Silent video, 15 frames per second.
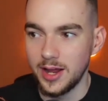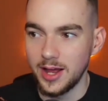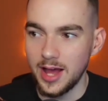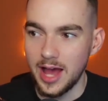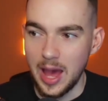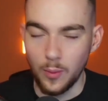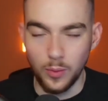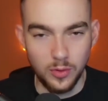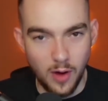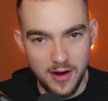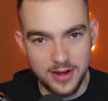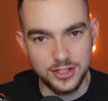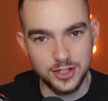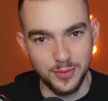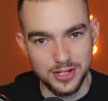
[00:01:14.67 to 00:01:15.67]
I wouldn't worry
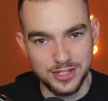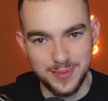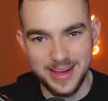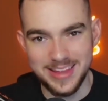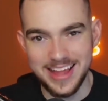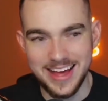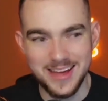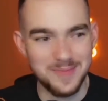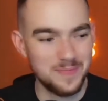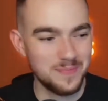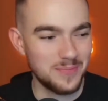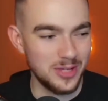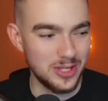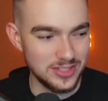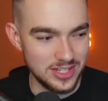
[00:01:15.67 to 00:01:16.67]
too much about that,
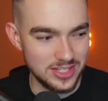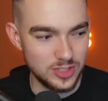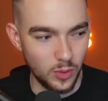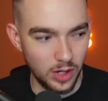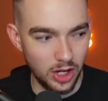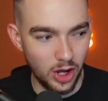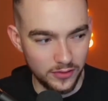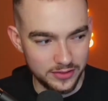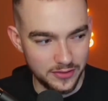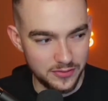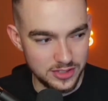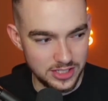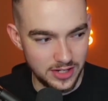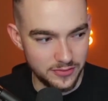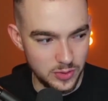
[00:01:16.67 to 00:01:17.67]
because there's still a lot of different
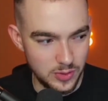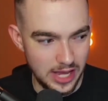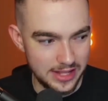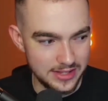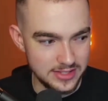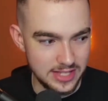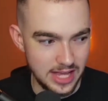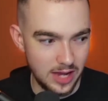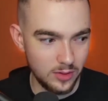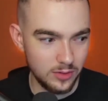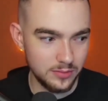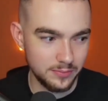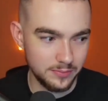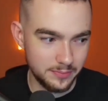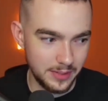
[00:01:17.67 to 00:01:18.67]
stuff you can sell.
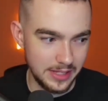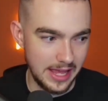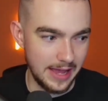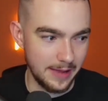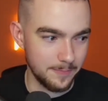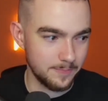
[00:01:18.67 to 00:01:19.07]
But yeah.